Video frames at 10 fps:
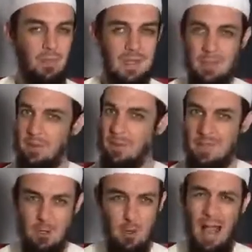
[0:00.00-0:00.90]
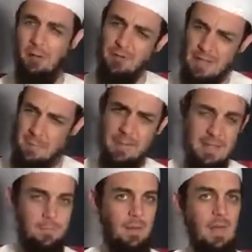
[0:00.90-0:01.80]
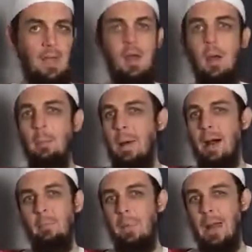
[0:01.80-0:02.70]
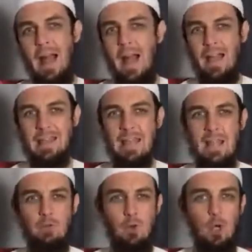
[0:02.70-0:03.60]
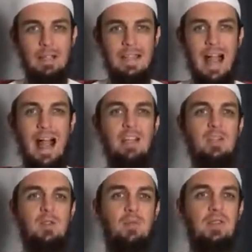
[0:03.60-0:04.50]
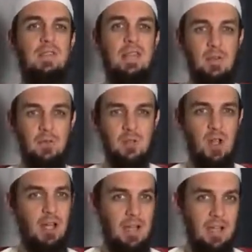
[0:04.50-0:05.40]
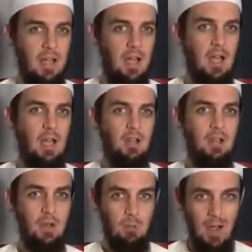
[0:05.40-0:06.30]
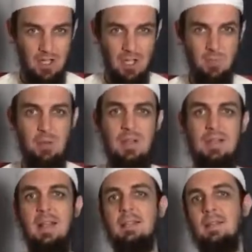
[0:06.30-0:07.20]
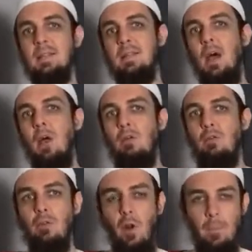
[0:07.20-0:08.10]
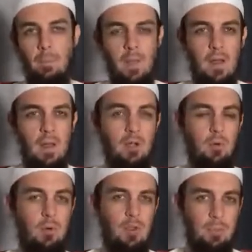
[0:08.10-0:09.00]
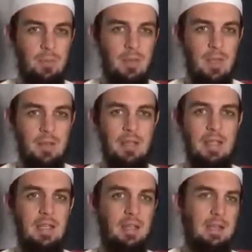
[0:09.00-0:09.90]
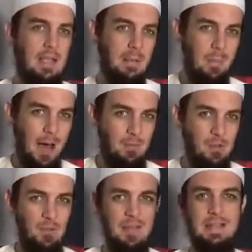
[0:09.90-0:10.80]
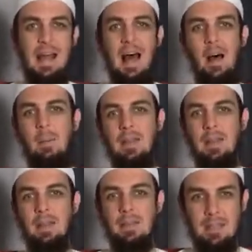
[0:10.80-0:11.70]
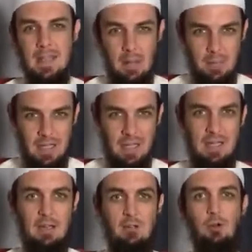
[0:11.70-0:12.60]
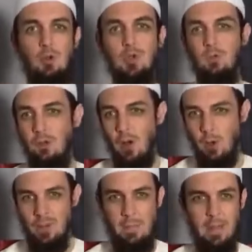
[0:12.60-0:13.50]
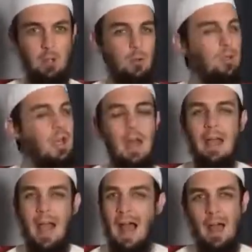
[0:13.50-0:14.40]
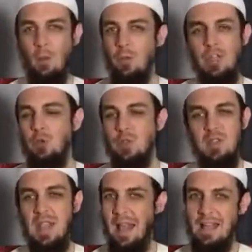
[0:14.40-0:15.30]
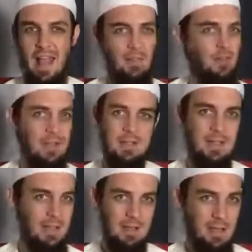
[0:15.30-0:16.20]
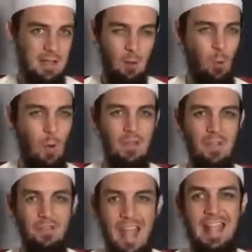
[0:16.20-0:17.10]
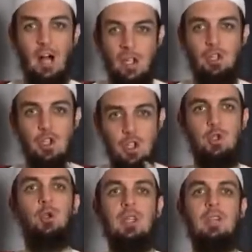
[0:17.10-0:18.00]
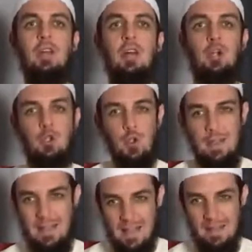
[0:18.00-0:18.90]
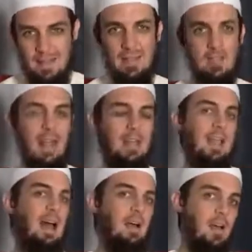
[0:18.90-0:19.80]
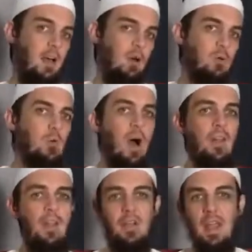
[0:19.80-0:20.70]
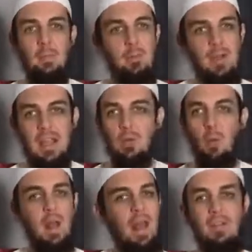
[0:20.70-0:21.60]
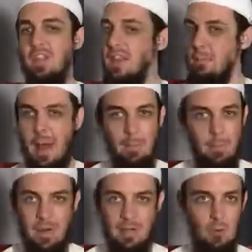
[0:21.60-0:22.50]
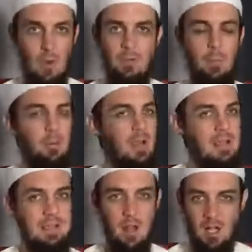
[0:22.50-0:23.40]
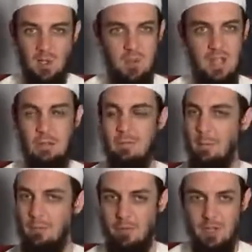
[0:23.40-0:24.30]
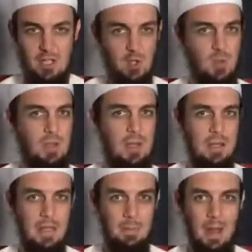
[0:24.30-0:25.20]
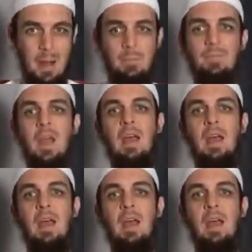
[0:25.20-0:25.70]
Some of them said you have to limit it. But I think if you look at the actions of the Salaf al-Salih, the righteous predecessors from, you know, the Imams of Islam and the Tabi'een and those who followed them in good, I don't think you see any evidence in it, or that they understood to limit it like that. Rather, they prayed whatever the imam prayed. Whoever prays starts with the imam and finishes with the imam.